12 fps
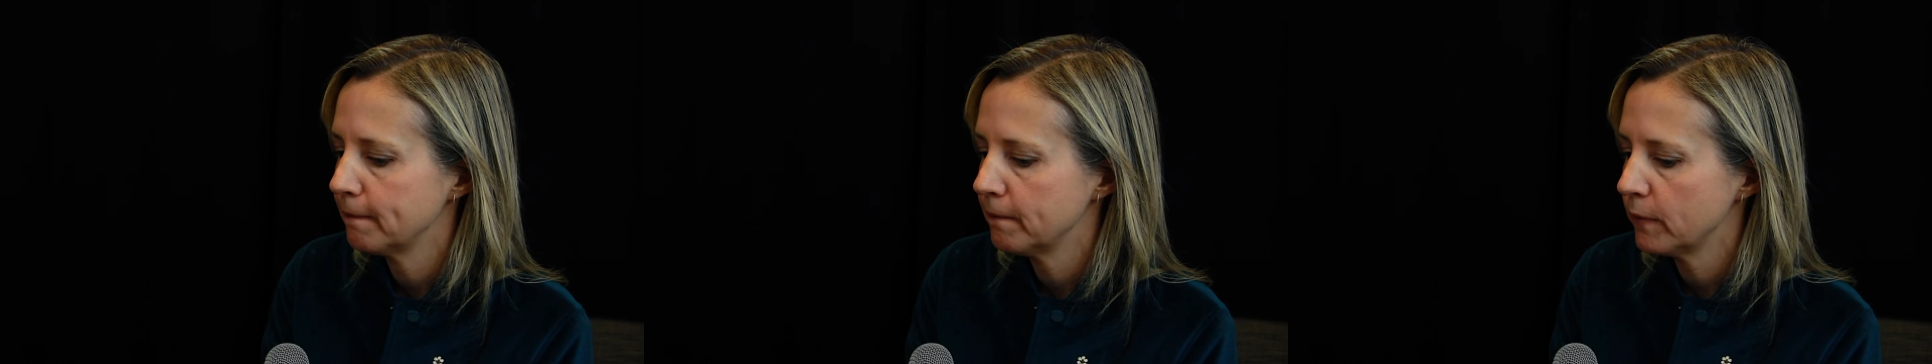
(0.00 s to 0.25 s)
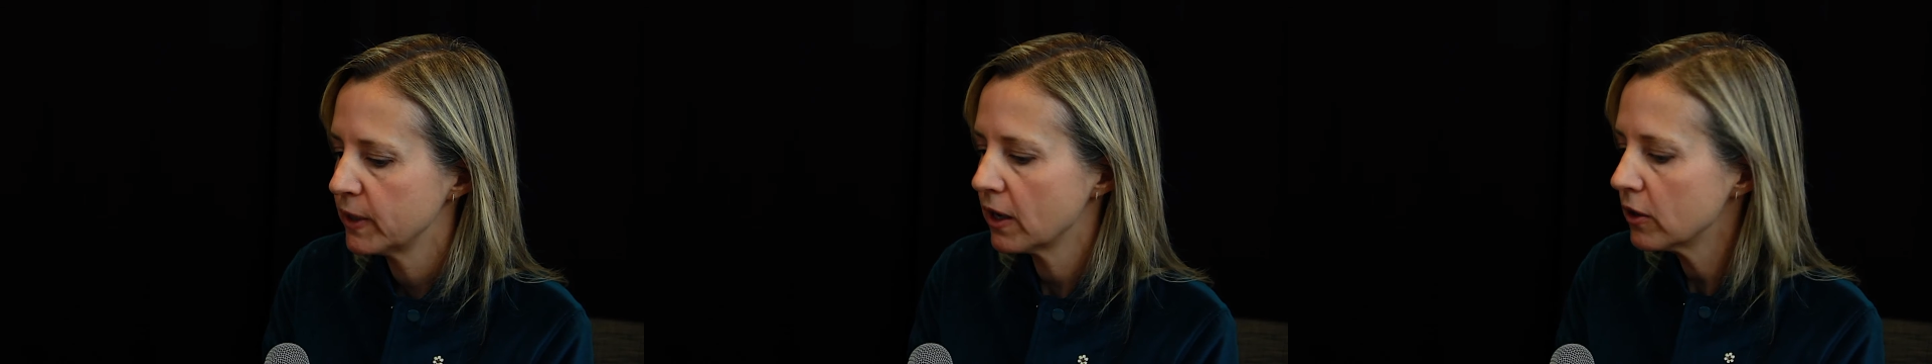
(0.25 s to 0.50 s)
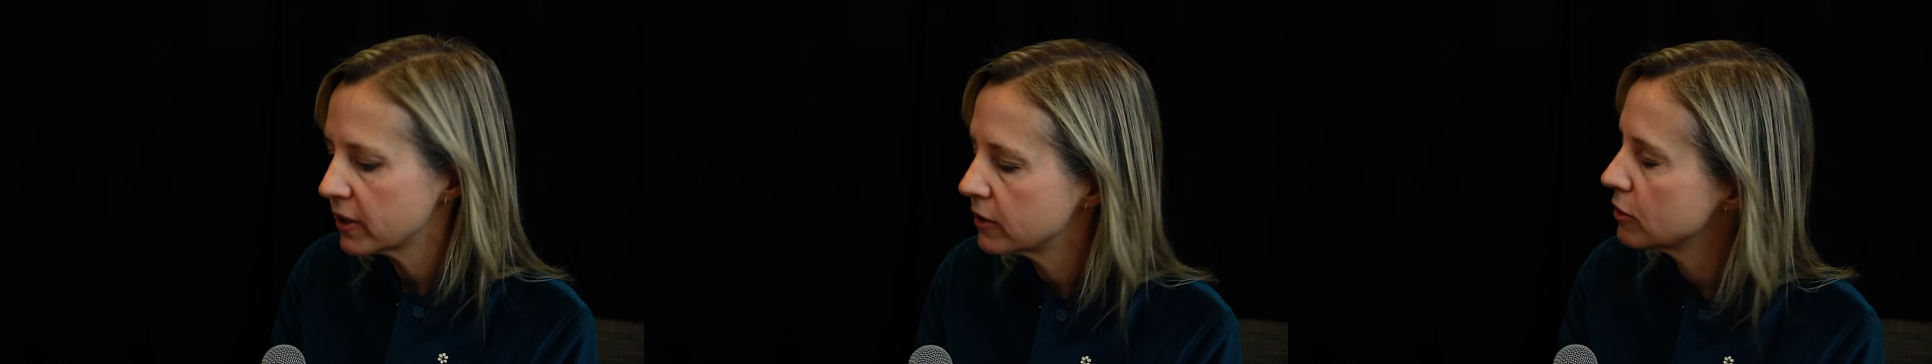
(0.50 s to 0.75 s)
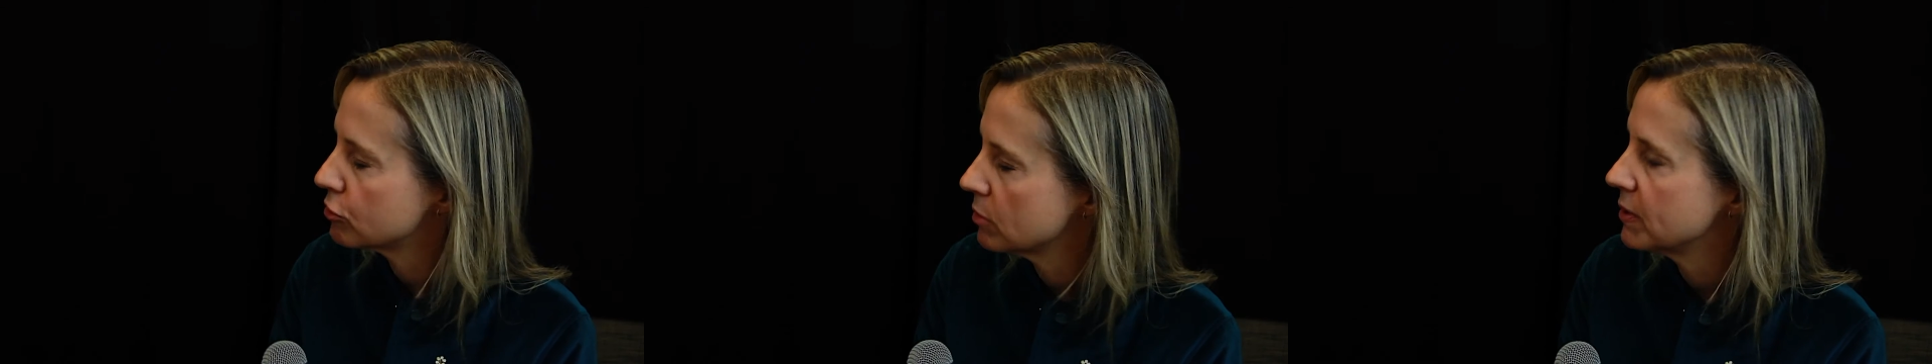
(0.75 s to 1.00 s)
We all can
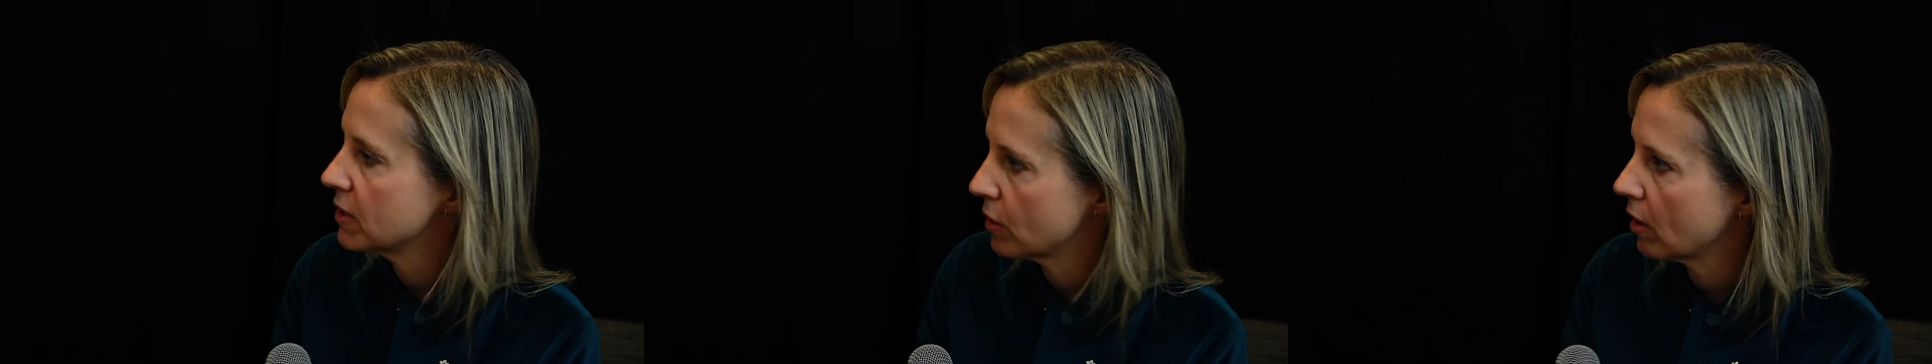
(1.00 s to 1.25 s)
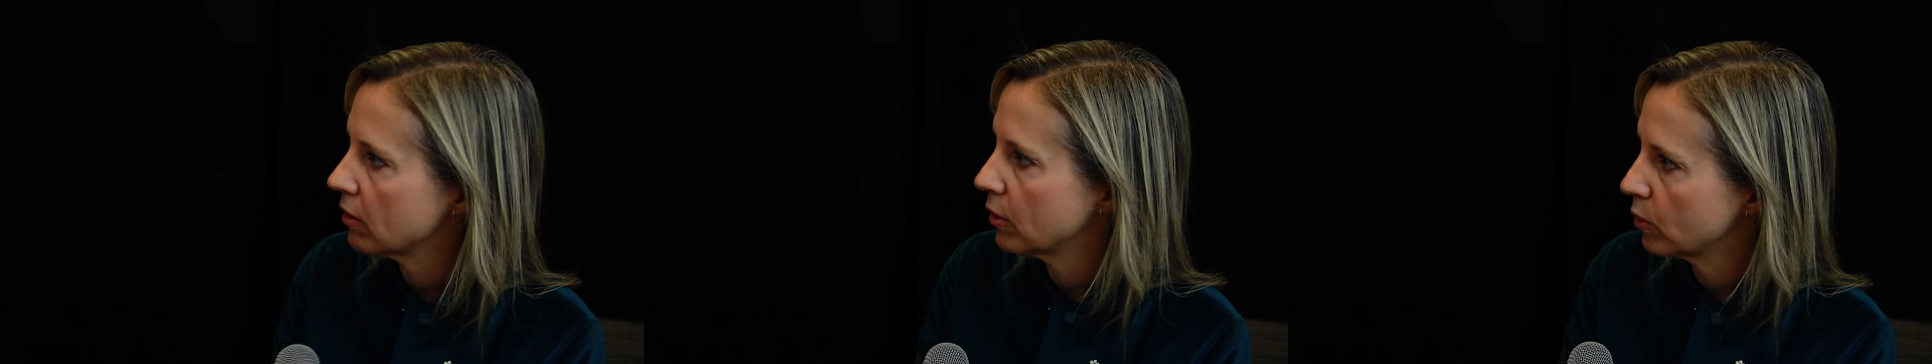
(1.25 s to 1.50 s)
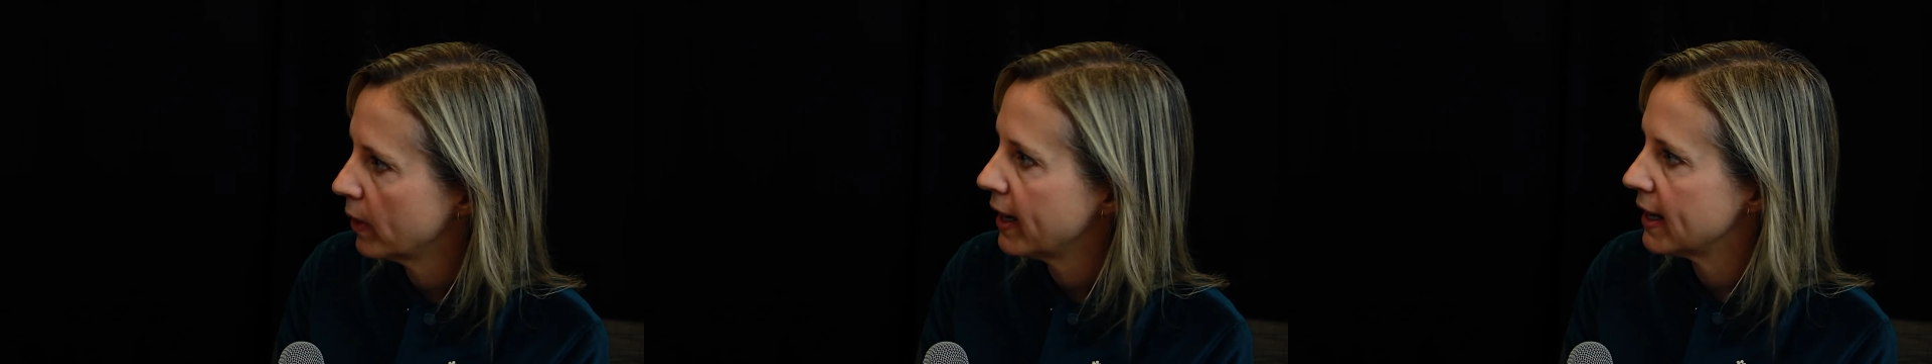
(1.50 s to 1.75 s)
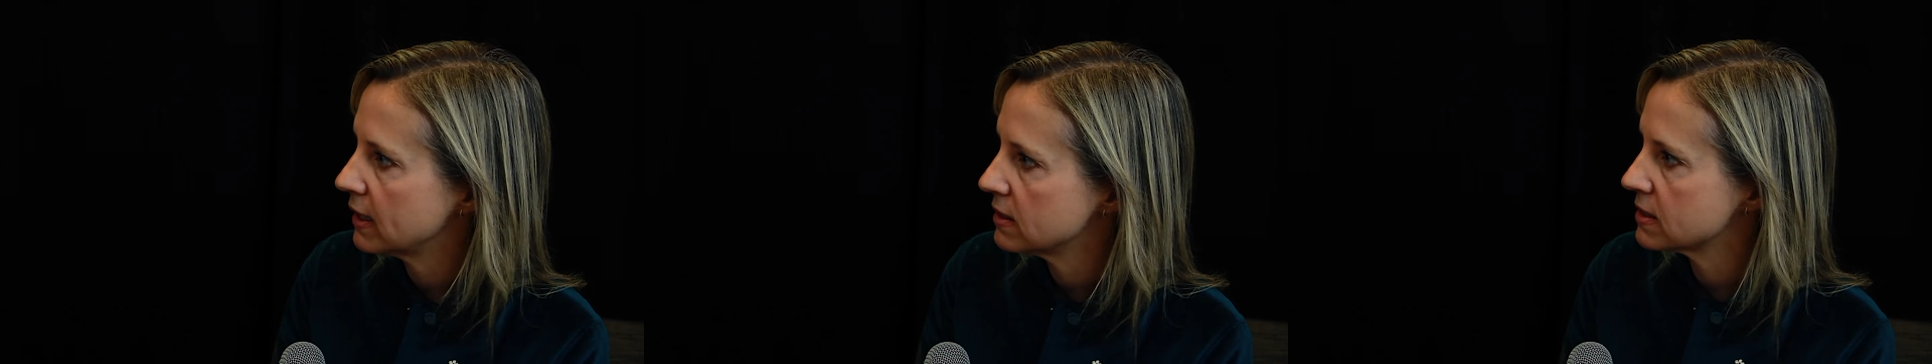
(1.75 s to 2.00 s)
contribute in our own
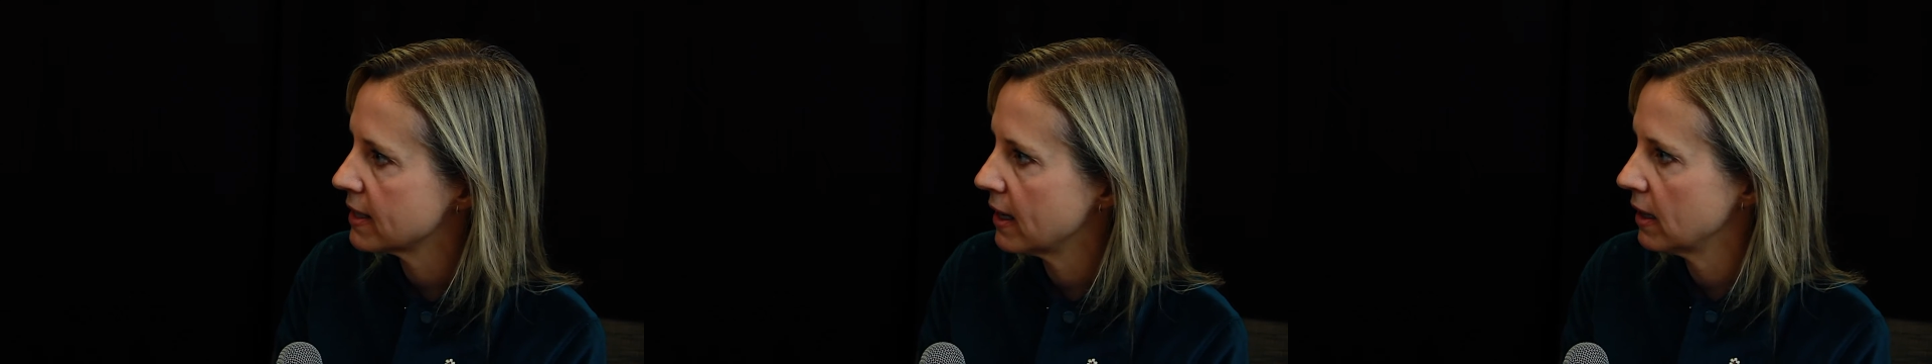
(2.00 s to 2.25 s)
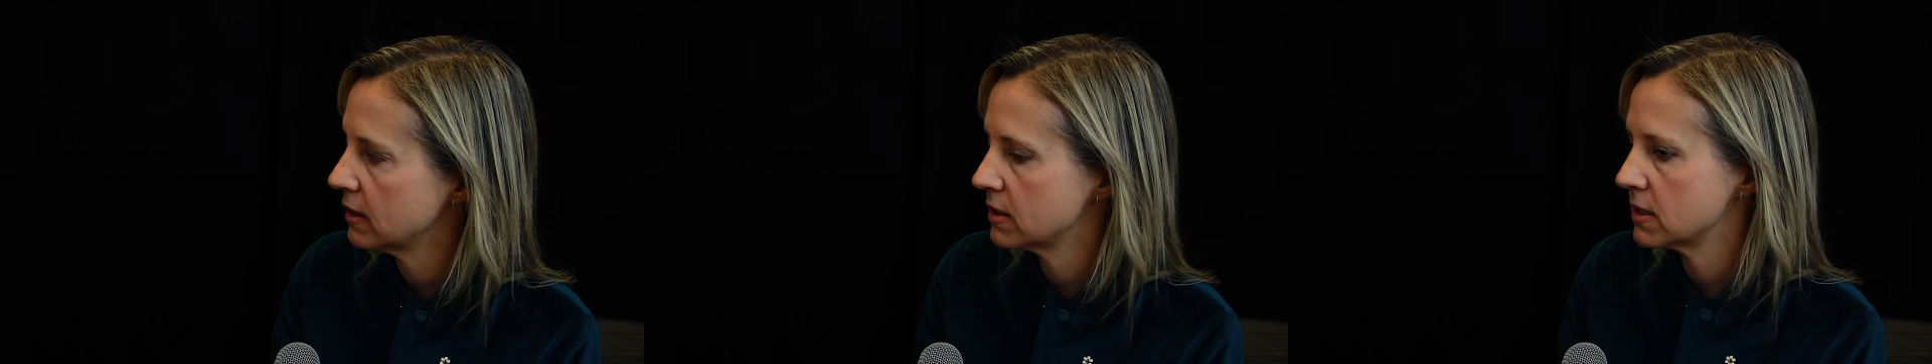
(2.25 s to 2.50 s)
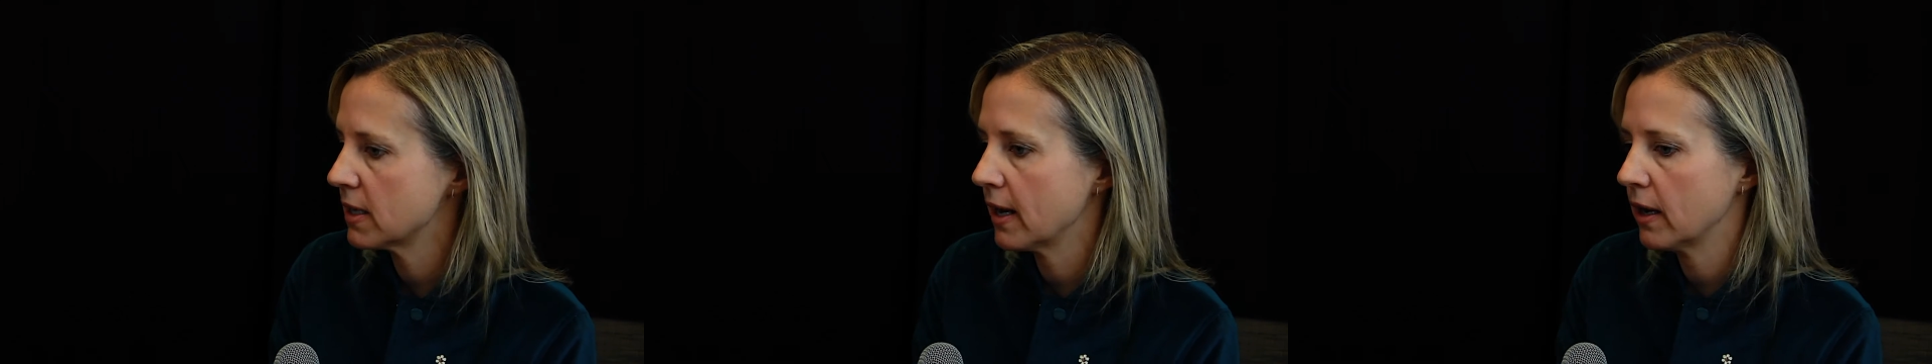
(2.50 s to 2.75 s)
ways, and